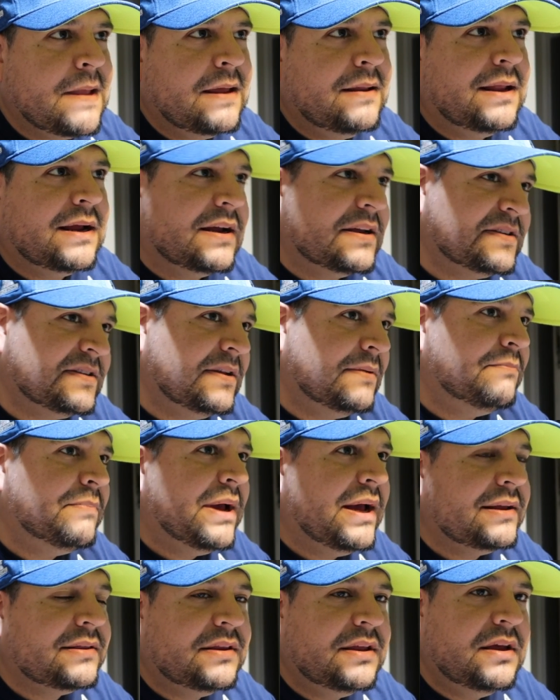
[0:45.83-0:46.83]
like I said
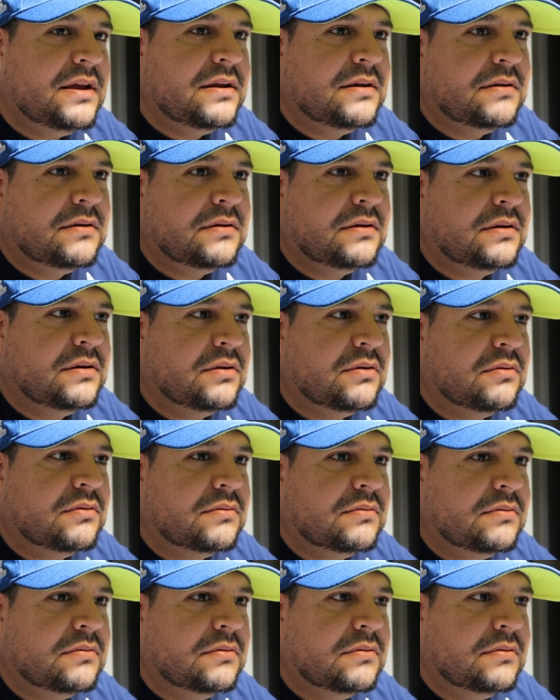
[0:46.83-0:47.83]
back then, you know,